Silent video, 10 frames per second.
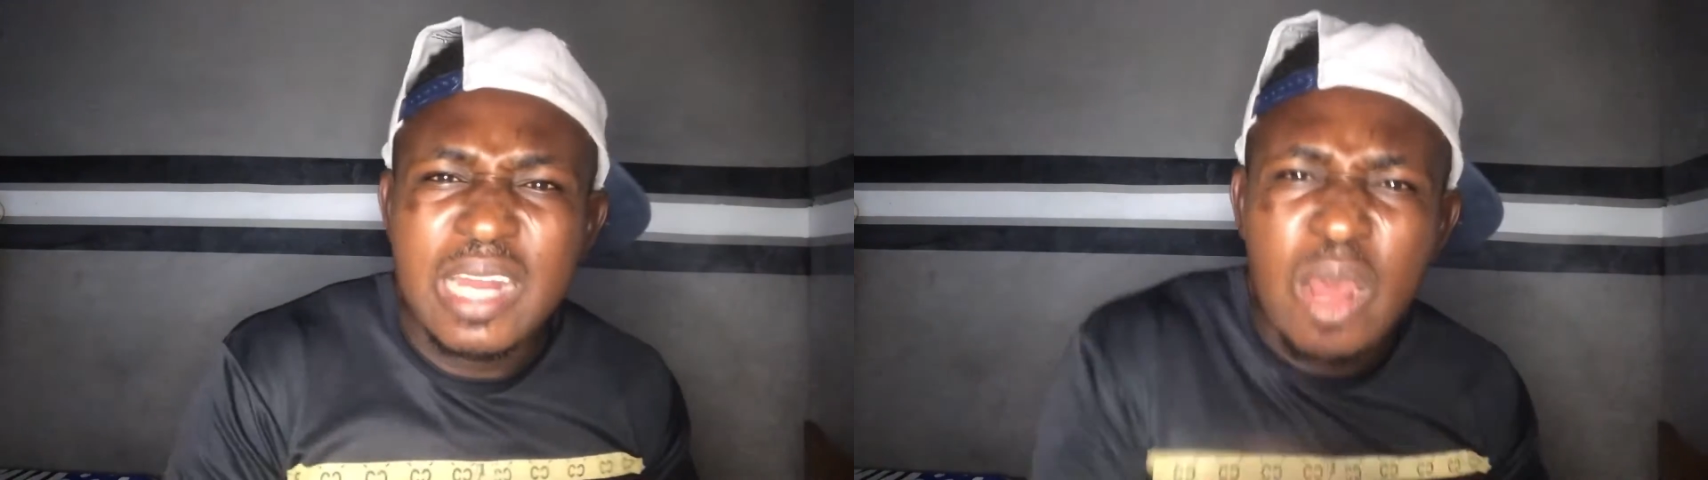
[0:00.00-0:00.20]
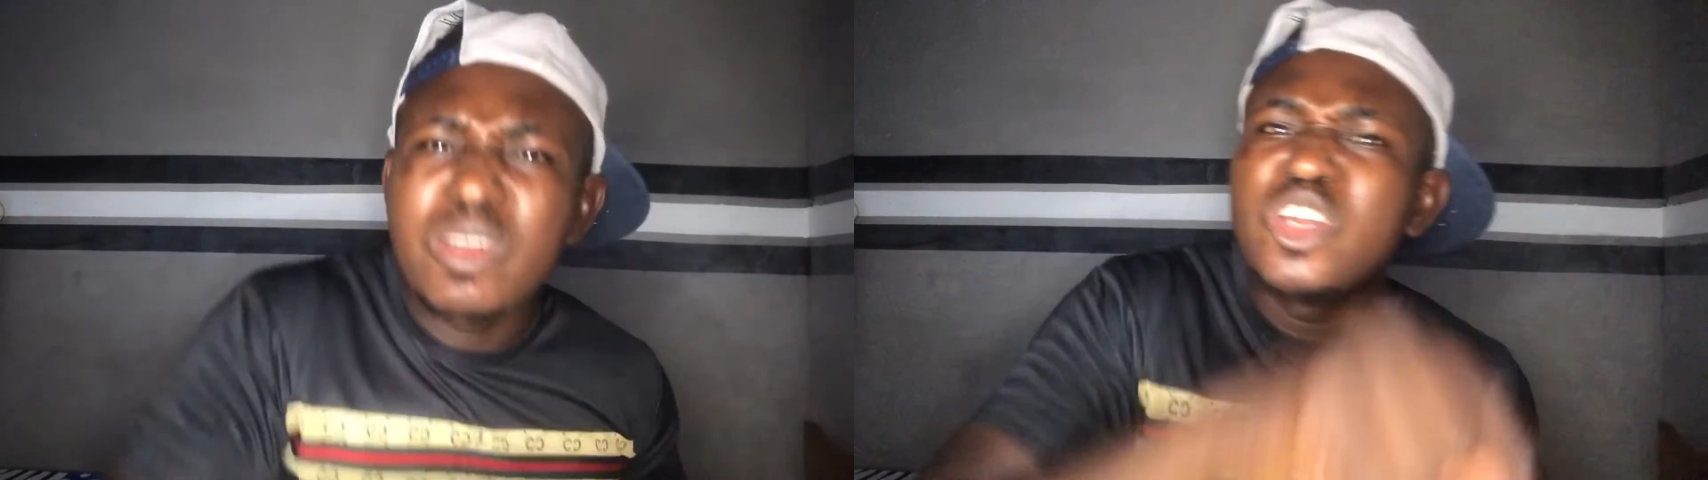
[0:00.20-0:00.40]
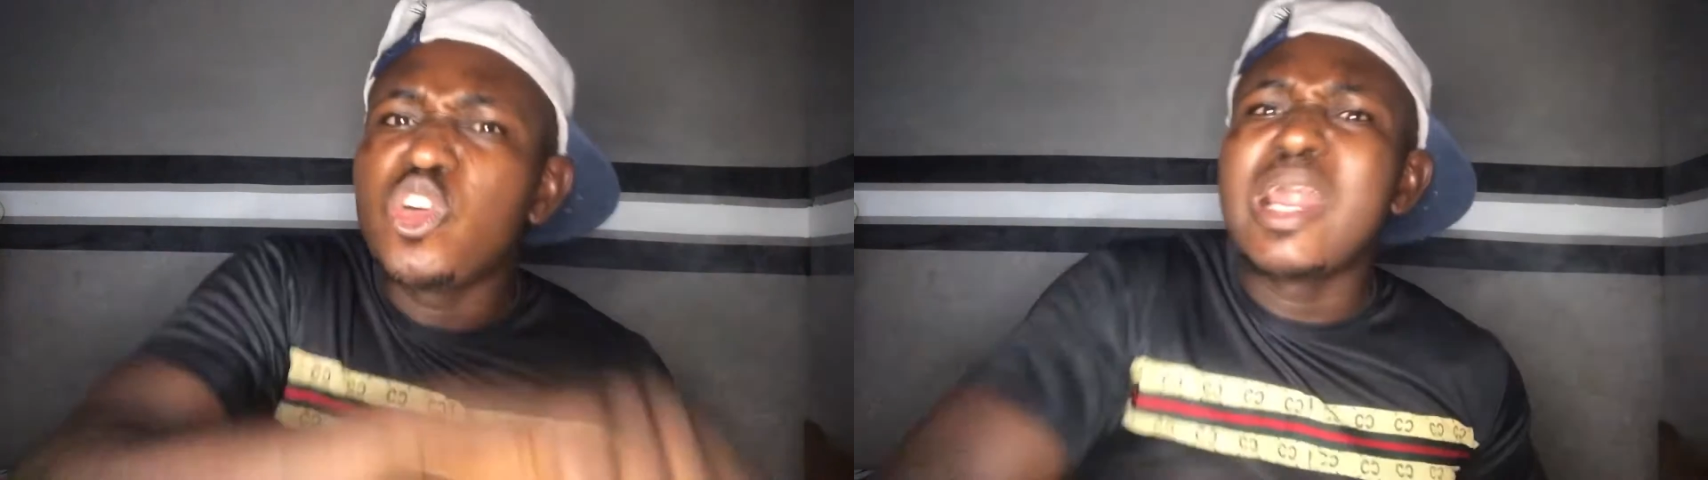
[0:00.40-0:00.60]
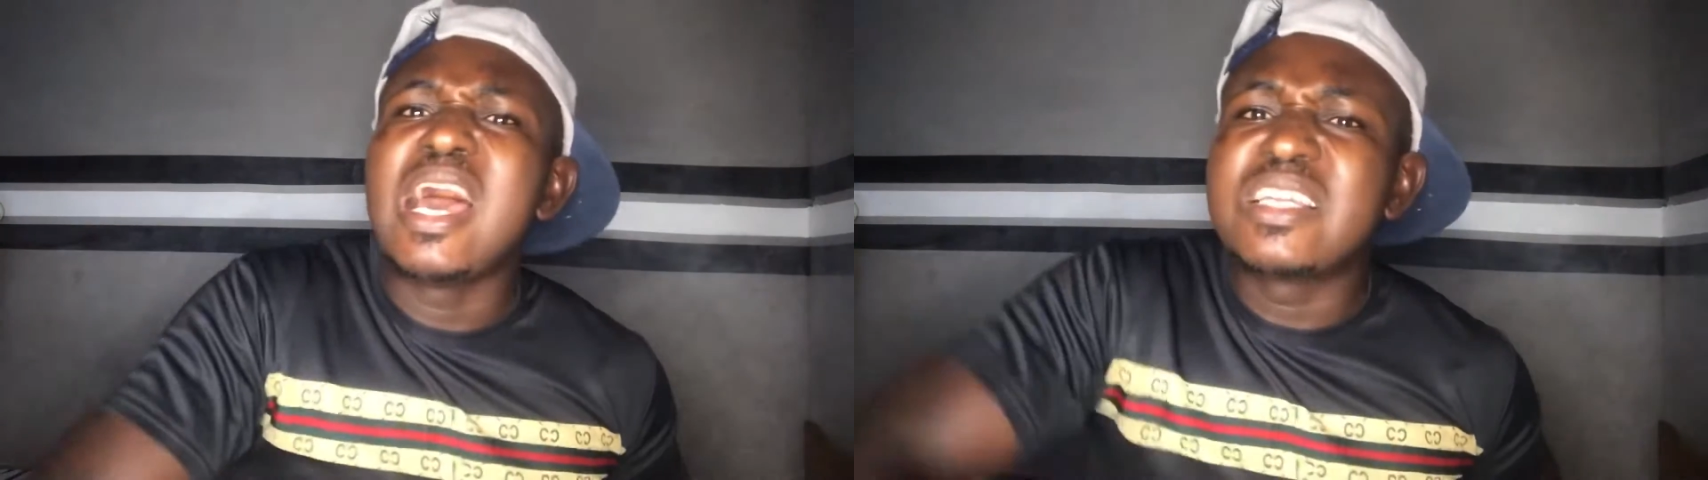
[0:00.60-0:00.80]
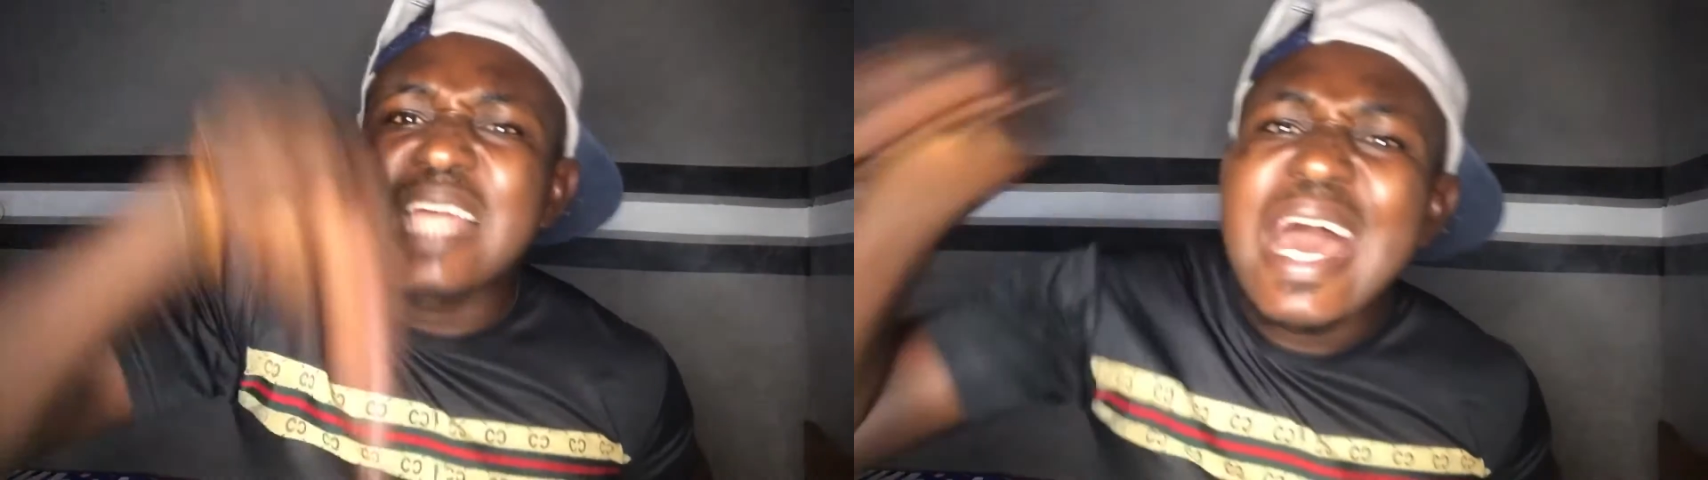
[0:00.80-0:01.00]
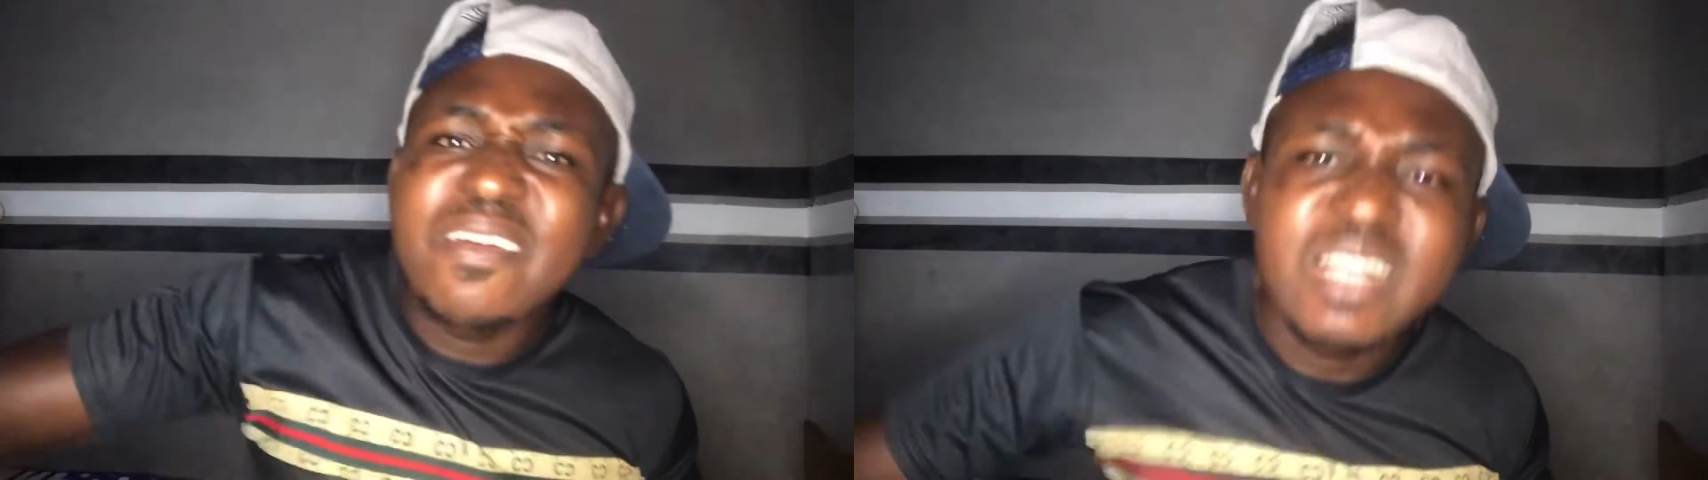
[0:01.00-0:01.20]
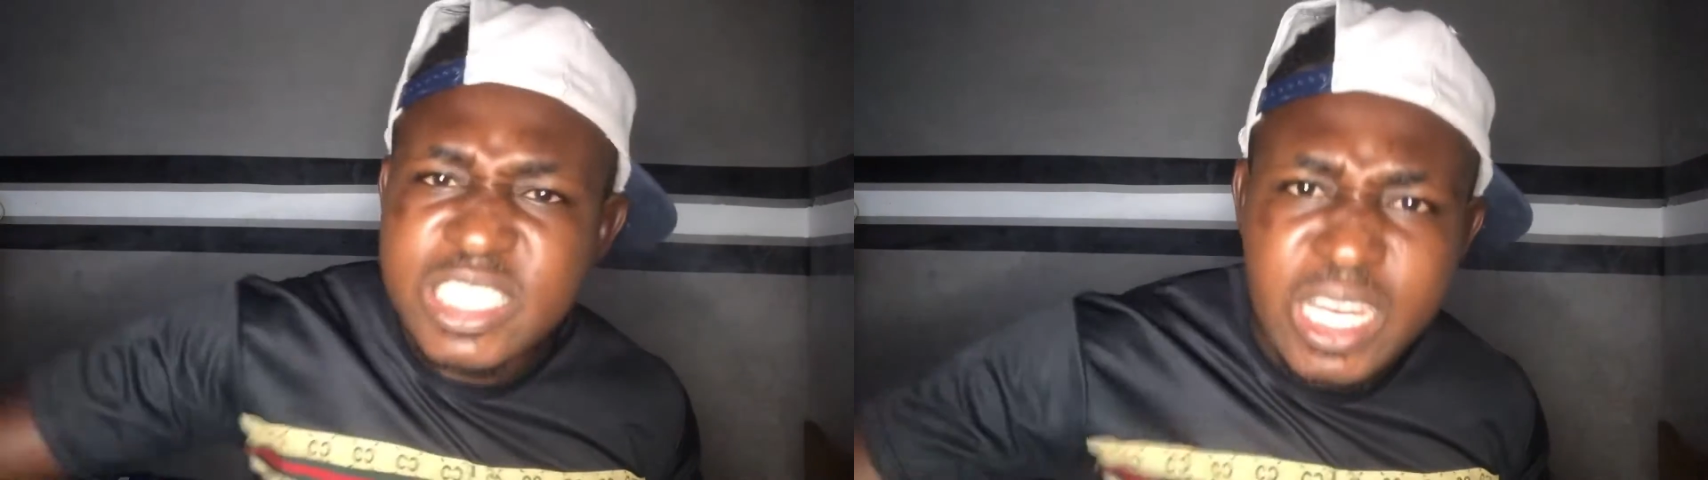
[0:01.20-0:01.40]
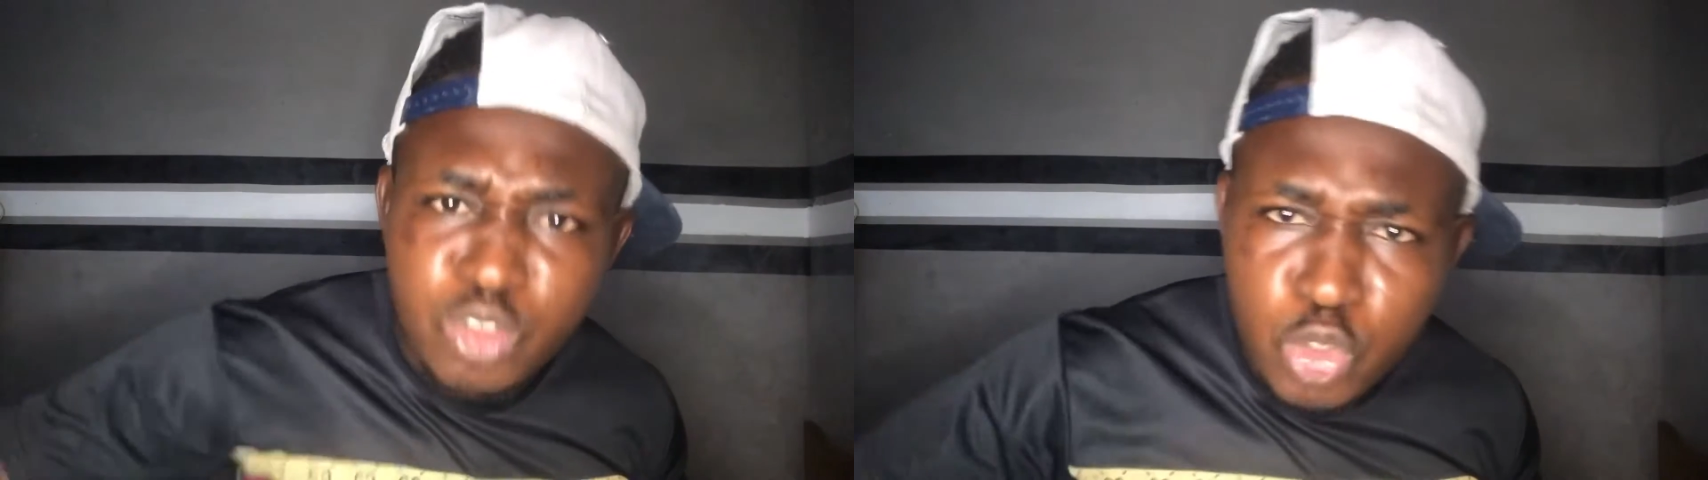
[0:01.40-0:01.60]
now the dollar has
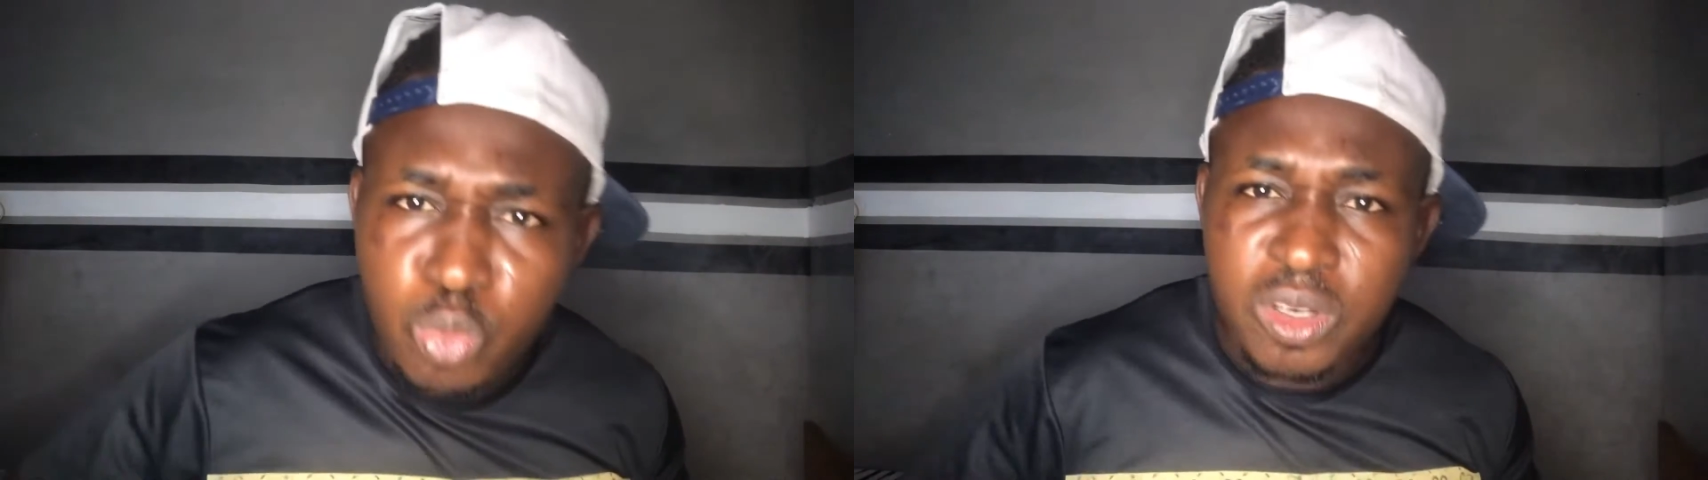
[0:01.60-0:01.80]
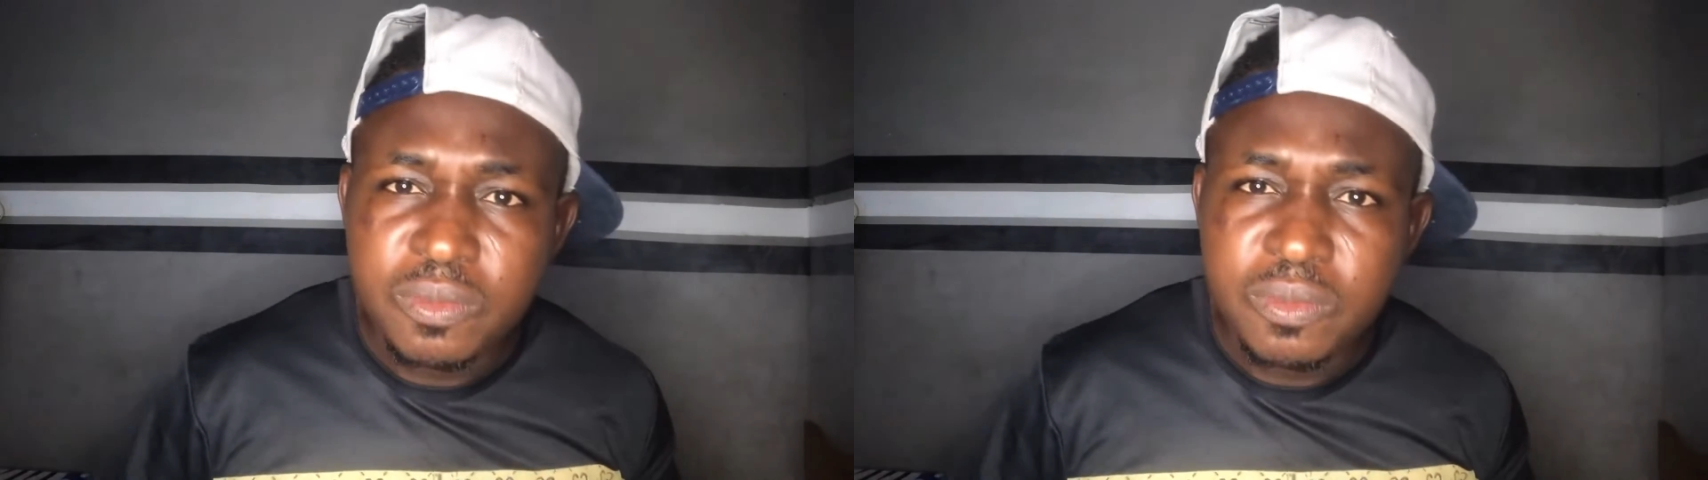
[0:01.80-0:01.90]
arrested you.